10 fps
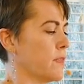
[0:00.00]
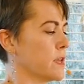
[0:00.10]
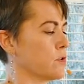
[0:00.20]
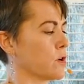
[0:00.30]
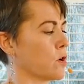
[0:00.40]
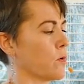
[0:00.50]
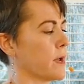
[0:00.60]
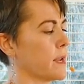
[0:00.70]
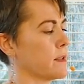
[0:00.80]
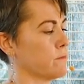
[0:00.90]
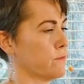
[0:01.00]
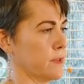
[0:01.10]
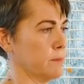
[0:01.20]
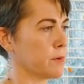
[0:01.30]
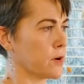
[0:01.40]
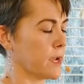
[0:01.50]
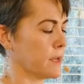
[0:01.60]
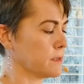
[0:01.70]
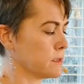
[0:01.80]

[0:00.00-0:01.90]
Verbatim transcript: You can go ahead and flip your hand